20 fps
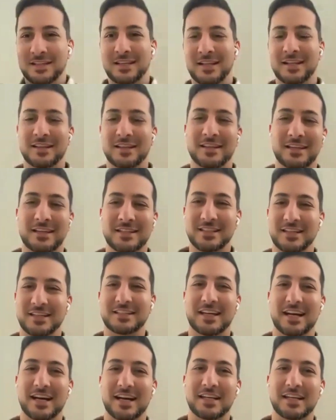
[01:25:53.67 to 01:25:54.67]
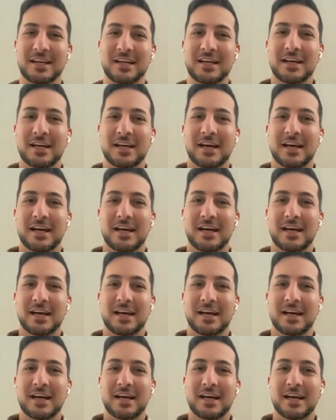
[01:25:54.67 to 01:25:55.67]
works and things like
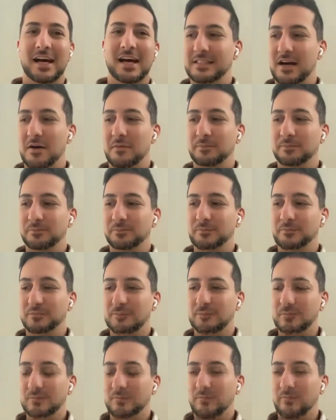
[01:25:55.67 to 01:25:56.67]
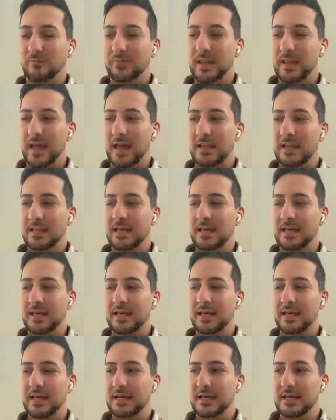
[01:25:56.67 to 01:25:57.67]
that. And
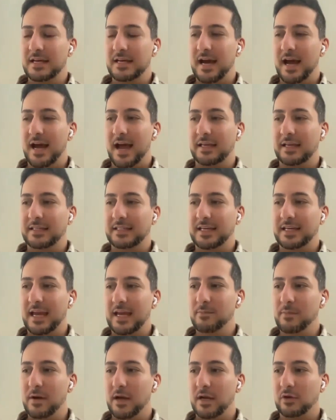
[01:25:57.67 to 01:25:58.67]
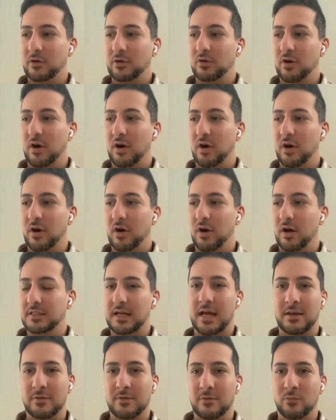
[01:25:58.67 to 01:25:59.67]
then I came
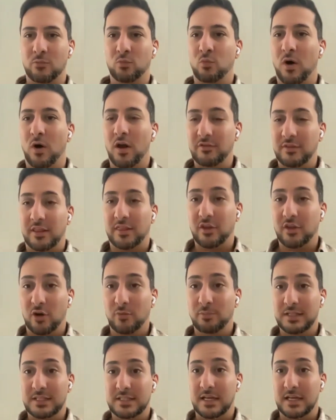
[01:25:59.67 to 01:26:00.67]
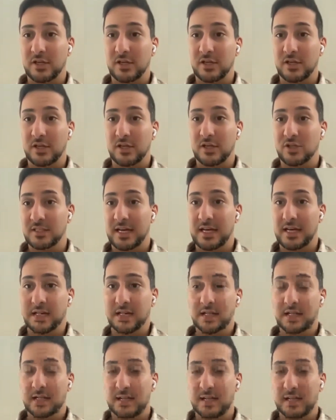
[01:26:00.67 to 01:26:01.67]
across, and one of the therapy
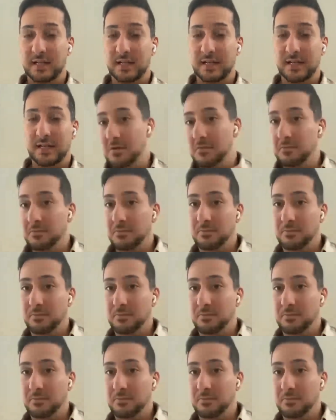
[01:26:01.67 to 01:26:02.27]
sessions that,